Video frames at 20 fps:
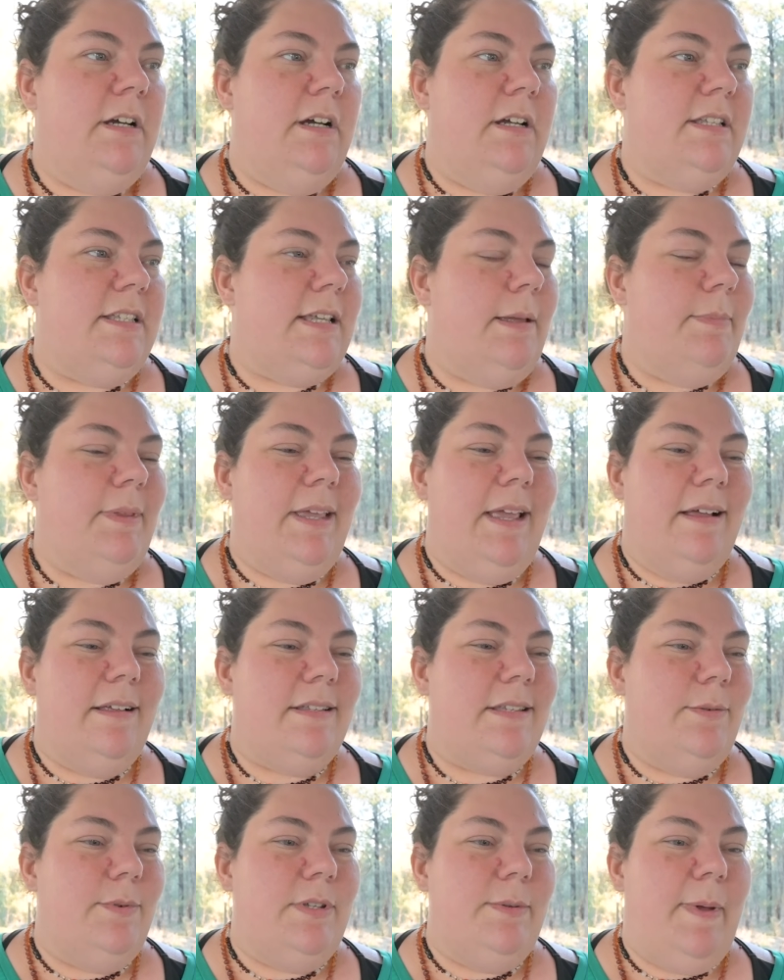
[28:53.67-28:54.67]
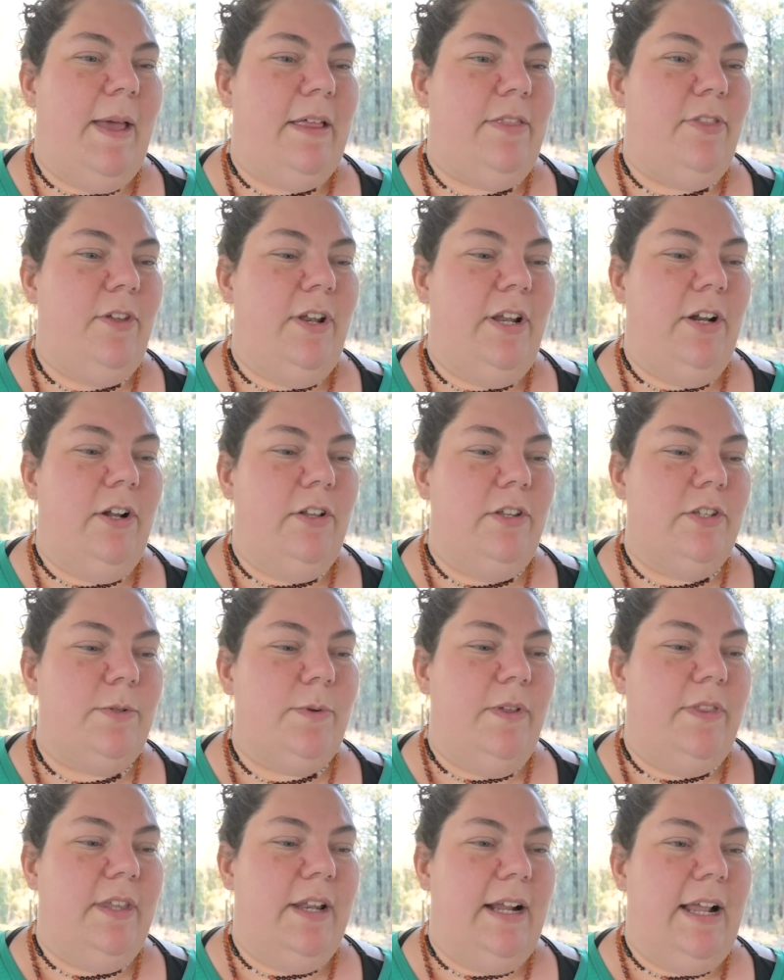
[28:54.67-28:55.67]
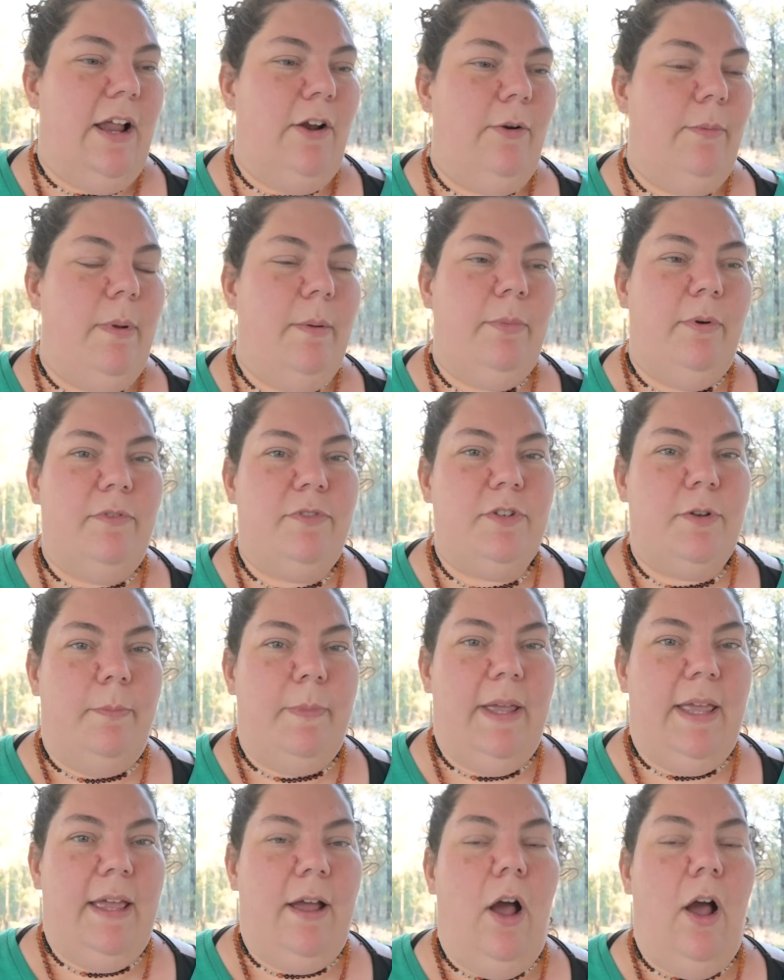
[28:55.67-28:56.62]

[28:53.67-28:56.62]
something else that was about $30 worth that I can't remember off the top of my head.